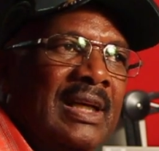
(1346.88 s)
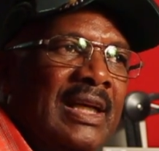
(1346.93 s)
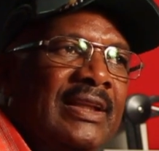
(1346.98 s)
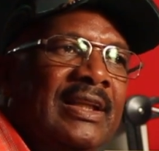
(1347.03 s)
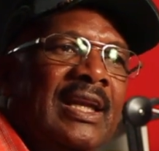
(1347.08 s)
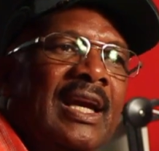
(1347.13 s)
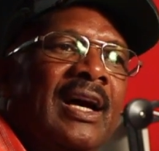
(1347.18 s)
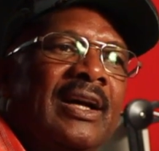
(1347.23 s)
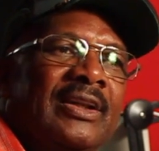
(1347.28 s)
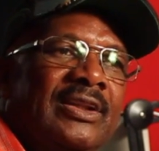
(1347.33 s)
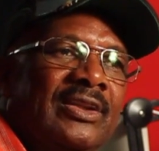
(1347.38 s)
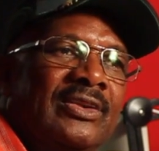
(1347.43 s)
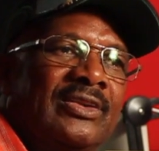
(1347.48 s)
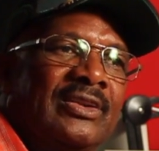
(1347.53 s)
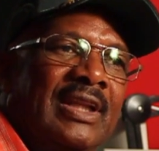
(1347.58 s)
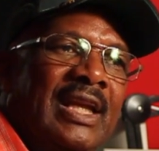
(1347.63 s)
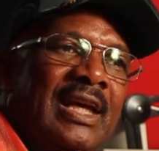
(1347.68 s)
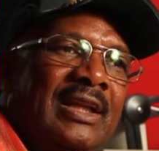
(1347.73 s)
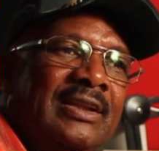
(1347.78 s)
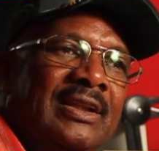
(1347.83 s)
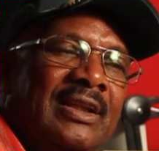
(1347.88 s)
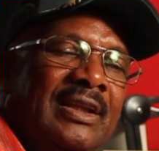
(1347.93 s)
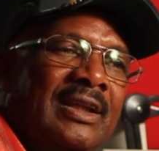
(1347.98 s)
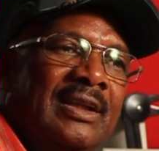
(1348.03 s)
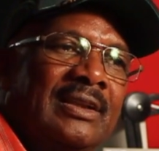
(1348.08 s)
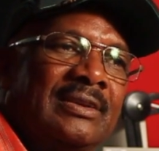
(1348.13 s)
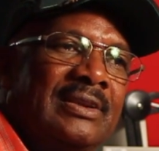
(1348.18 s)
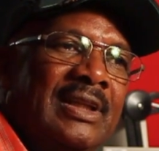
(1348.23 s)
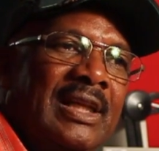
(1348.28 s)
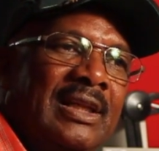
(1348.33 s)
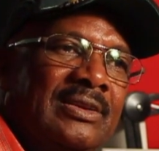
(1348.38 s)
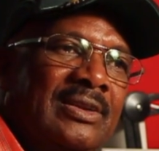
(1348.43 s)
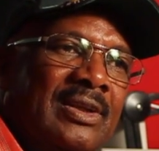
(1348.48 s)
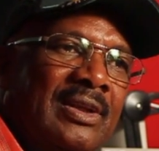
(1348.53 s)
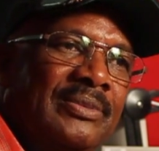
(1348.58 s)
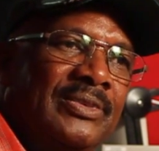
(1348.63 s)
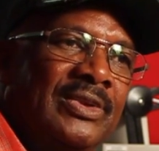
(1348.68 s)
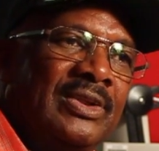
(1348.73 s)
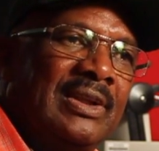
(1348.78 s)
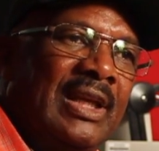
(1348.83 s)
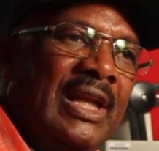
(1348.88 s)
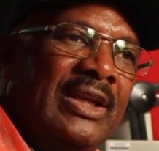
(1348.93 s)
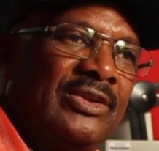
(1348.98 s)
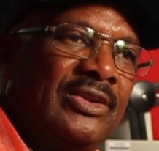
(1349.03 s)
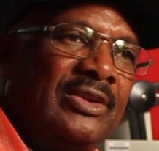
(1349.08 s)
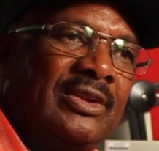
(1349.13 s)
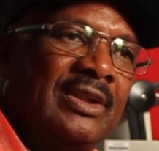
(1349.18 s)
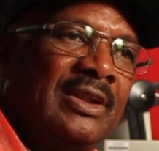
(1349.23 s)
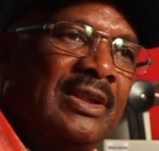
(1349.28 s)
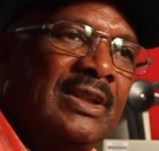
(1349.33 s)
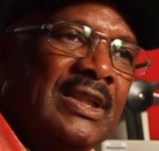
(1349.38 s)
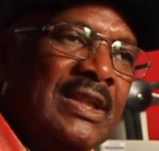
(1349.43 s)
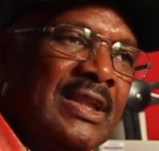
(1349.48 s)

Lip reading: the artists that come to Leicester.